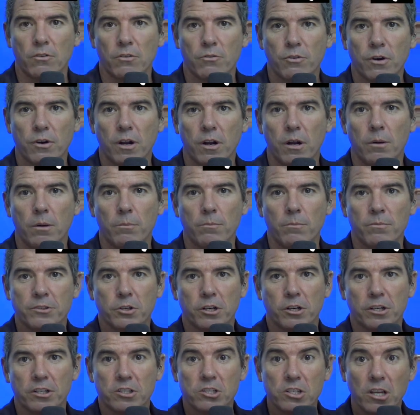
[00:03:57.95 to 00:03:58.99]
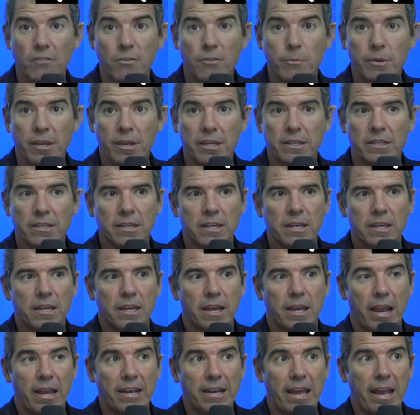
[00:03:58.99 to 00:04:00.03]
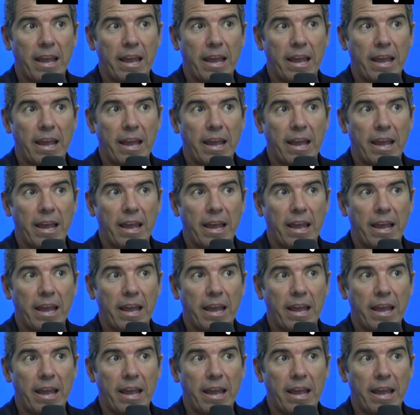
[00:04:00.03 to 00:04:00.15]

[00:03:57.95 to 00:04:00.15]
from the Turkish government and